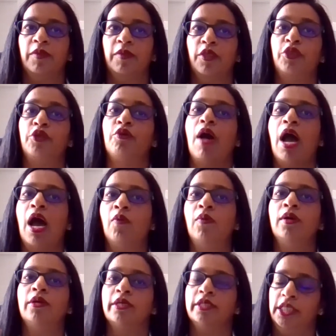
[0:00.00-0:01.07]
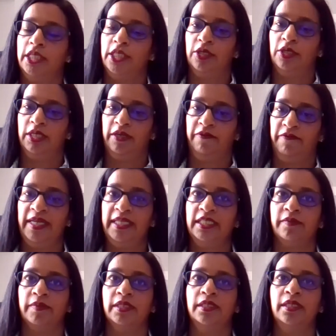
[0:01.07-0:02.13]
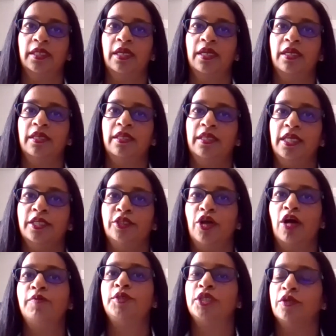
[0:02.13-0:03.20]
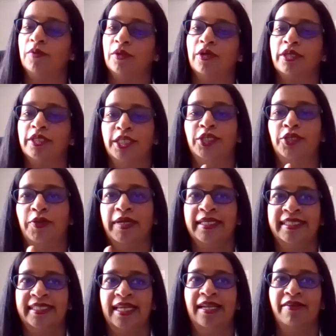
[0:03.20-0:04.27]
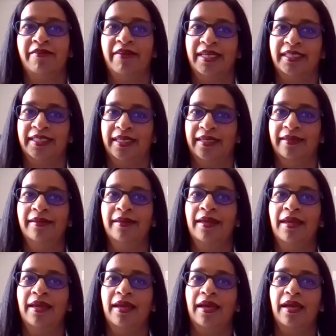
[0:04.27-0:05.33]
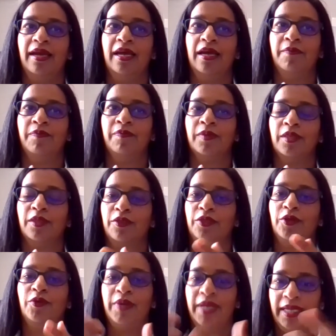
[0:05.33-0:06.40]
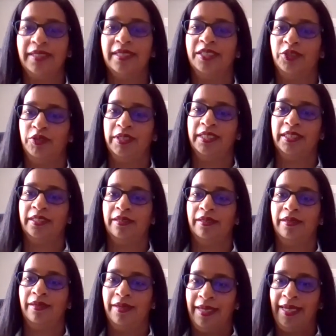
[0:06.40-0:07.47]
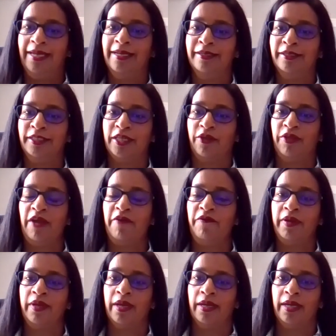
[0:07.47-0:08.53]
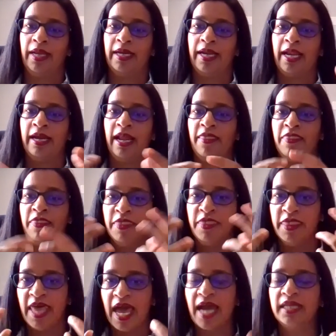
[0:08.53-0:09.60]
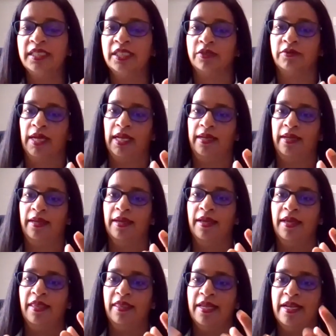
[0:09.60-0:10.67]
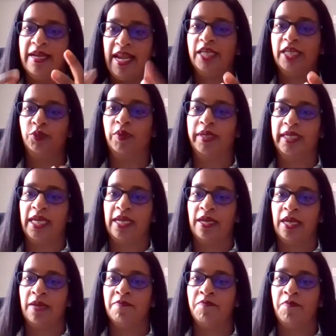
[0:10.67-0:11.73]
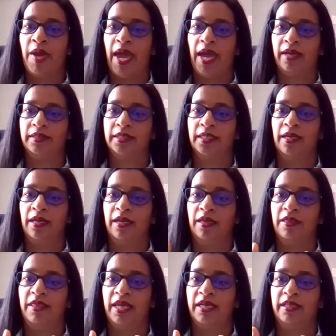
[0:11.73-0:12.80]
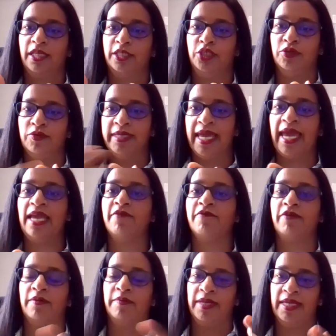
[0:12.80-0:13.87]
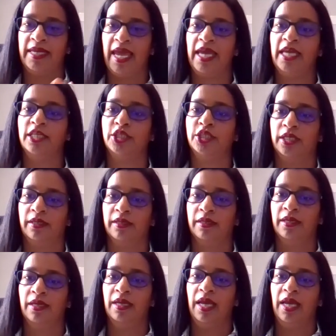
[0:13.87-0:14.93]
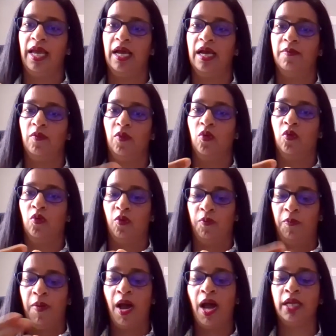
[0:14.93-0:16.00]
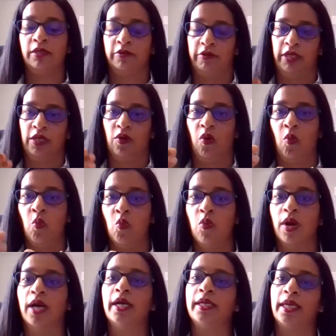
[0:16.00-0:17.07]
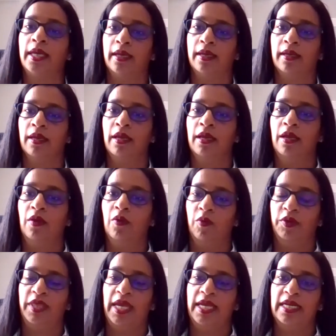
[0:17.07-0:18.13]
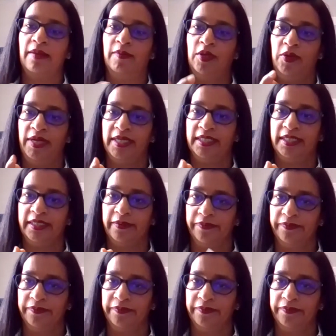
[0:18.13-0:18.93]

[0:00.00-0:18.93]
Through our continued investment, the adoption will continue accelerating through industries in South Africa. And that's really the networking impact that you gain from engaging or partnering or working with AWS.